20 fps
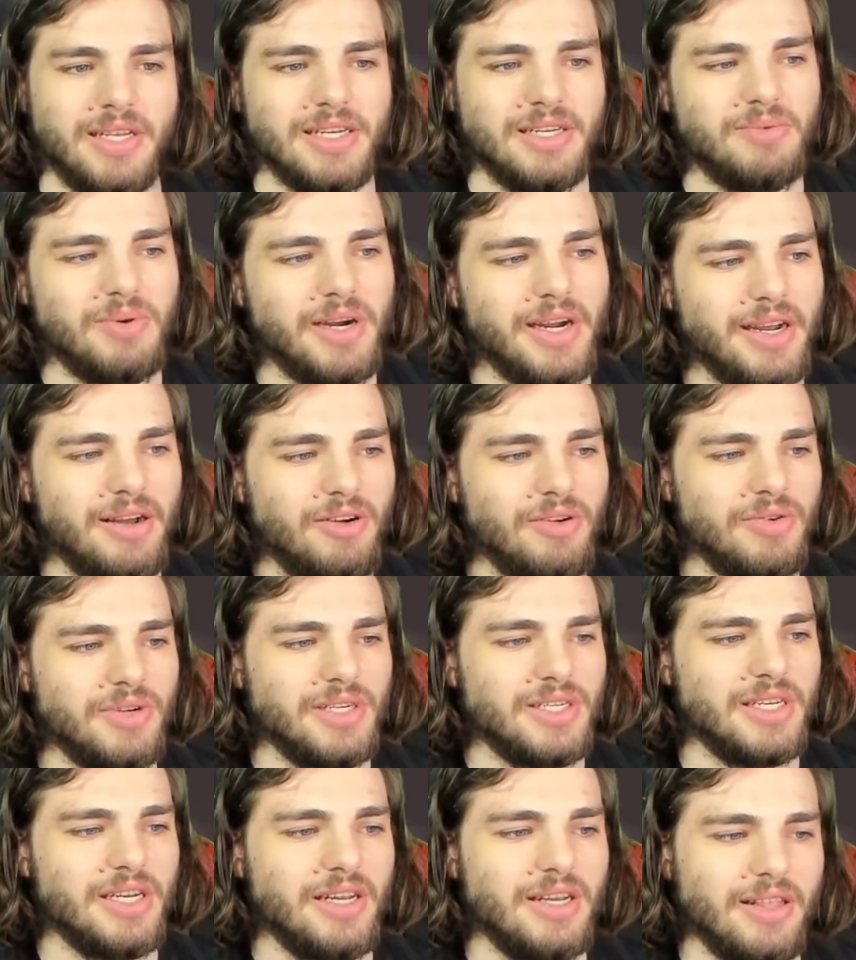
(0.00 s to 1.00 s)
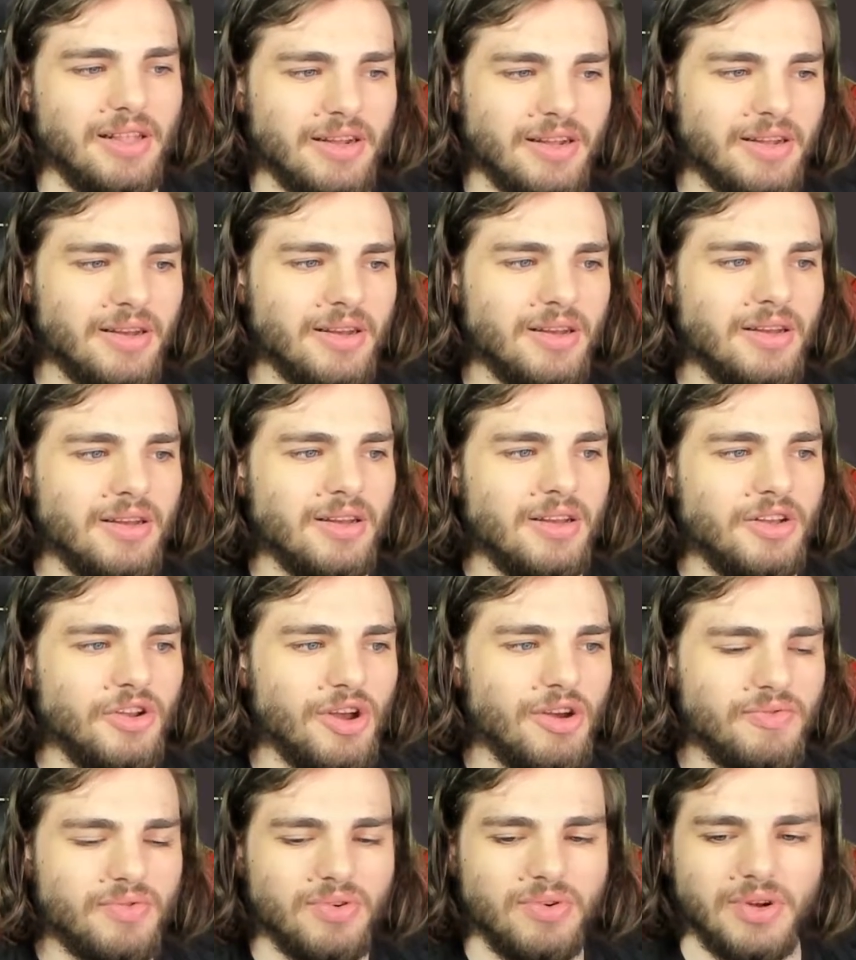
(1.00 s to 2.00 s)
This is why I always say, like, you
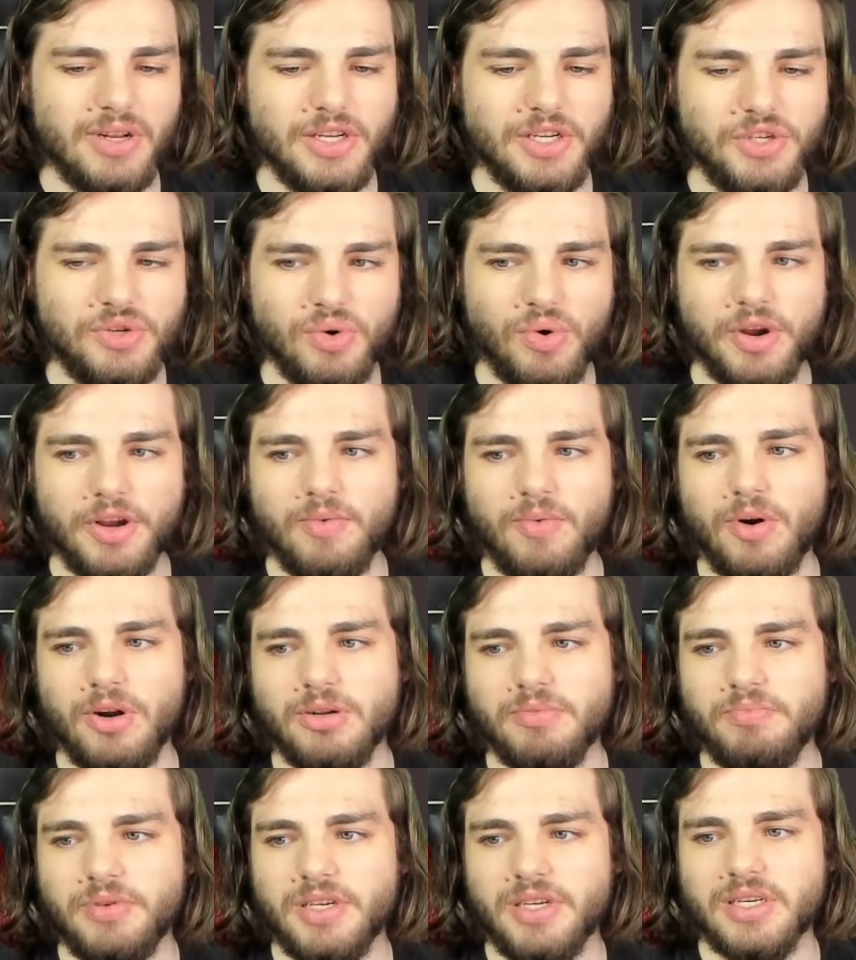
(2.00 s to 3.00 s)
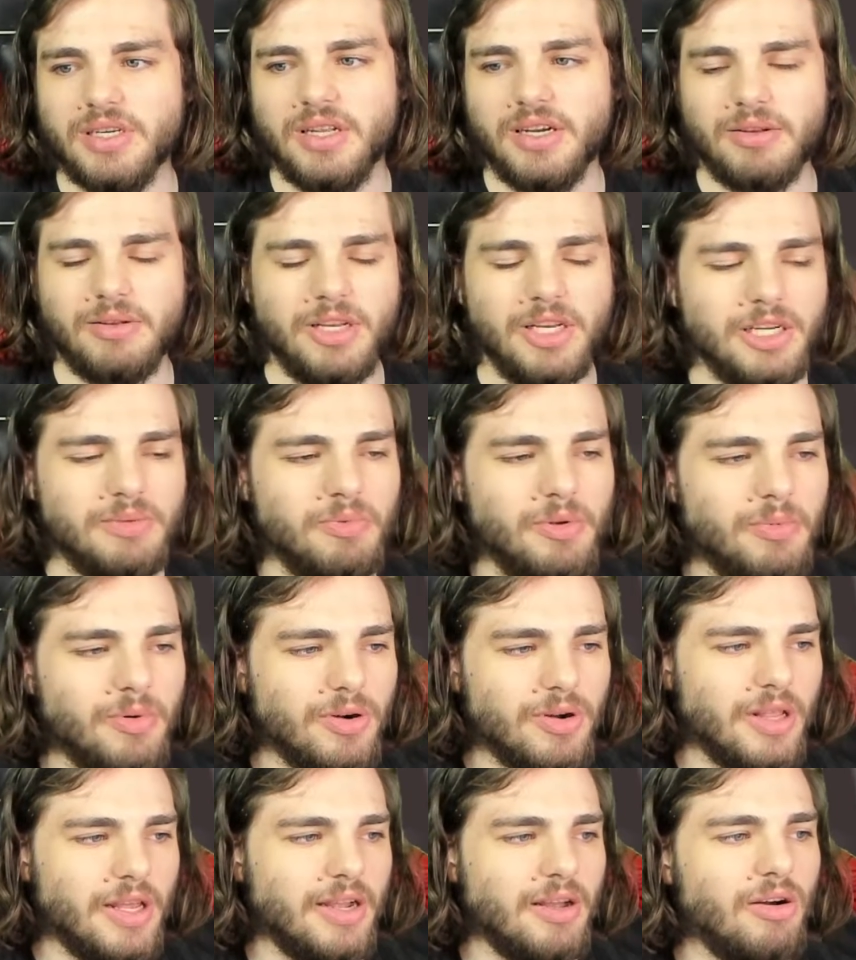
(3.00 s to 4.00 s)
have to enjoy One Piece. Like, these people
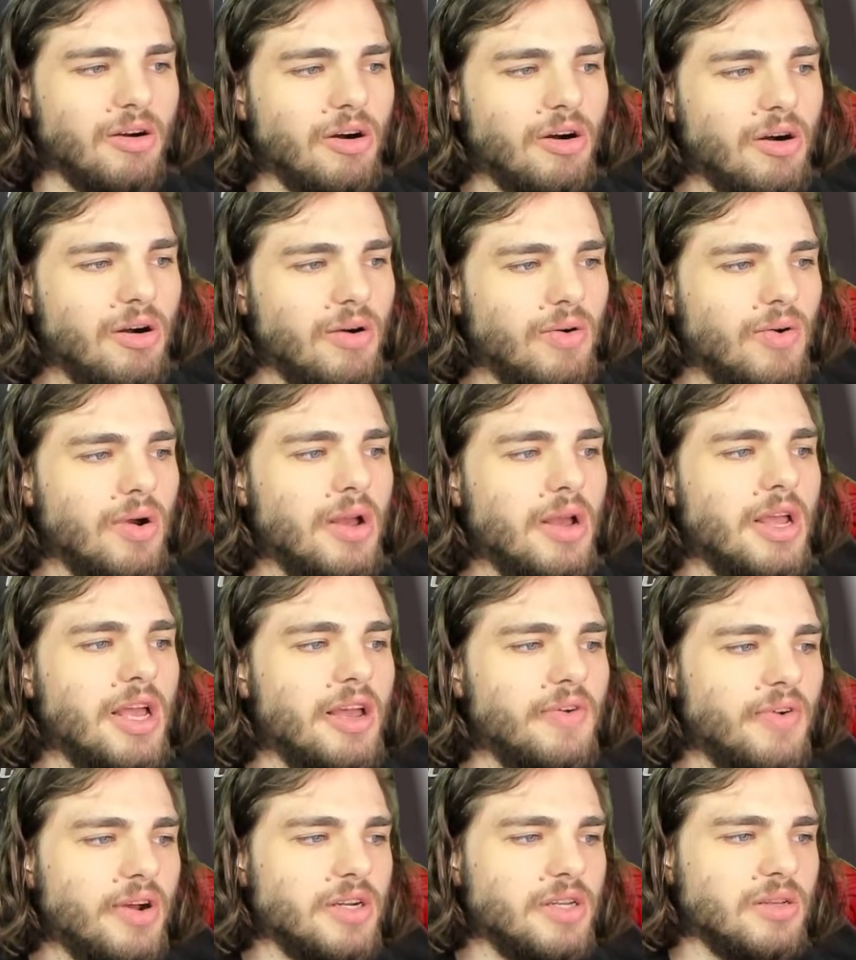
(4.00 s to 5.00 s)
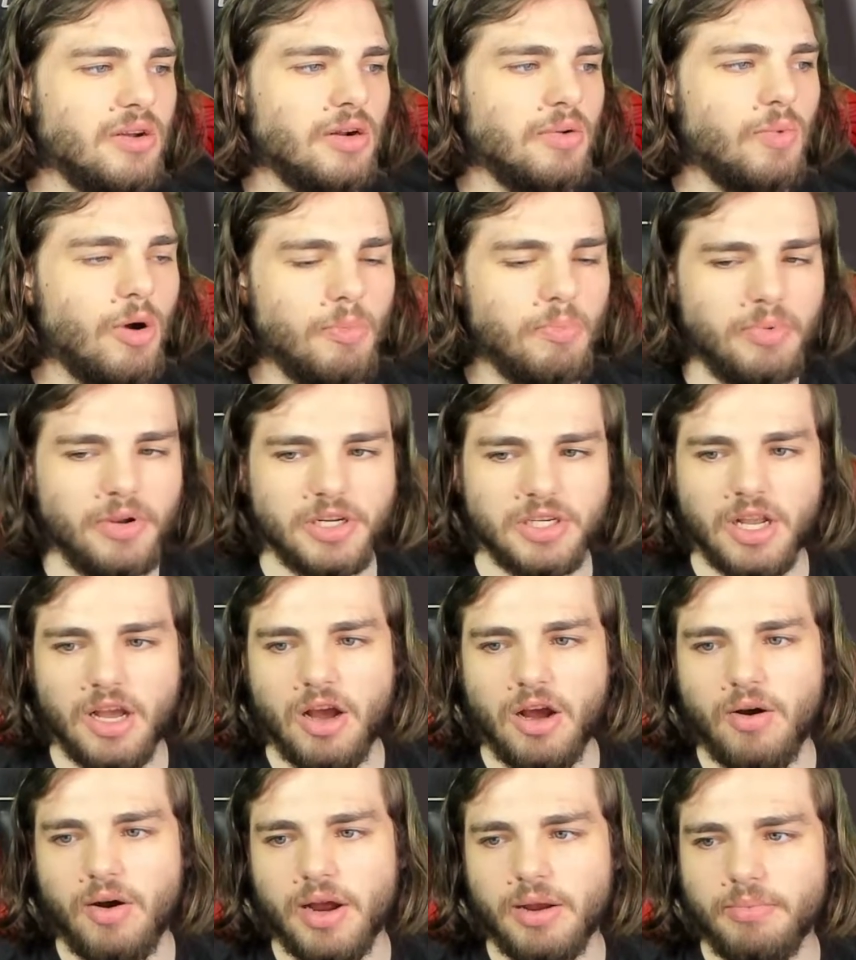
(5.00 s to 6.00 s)
are like, oh, if I start One Piece
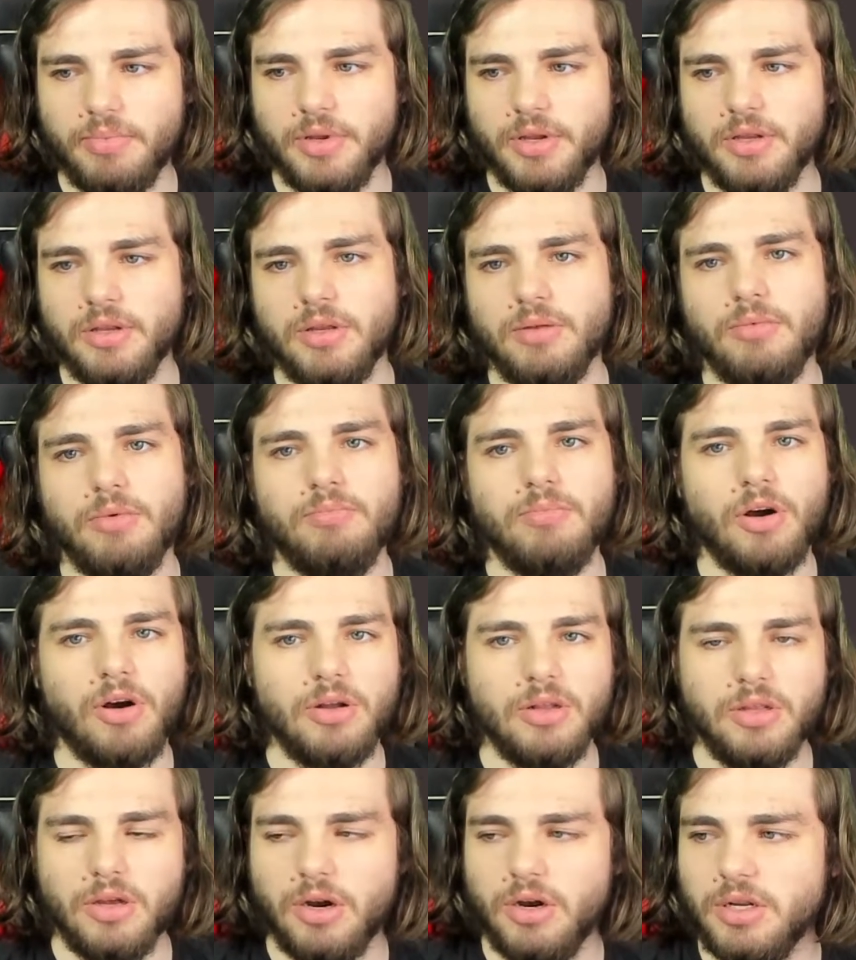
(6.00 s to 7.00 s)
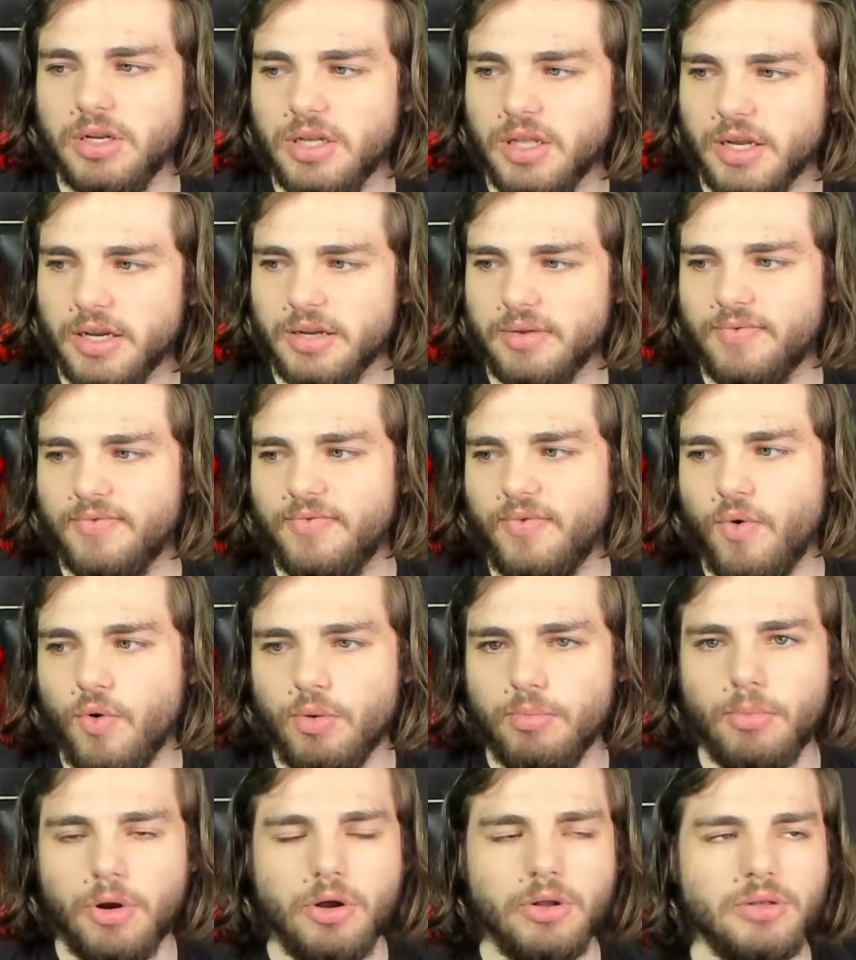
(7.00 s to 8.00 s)
now, I'd be done in like four
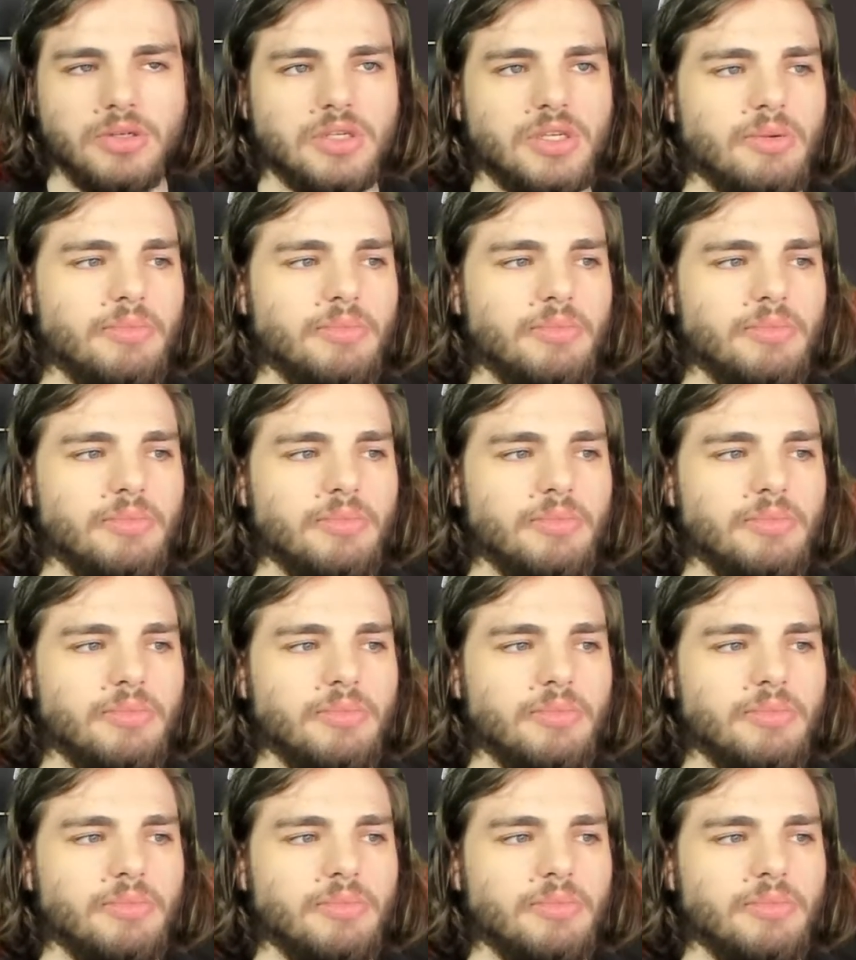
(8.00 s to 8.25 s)
months.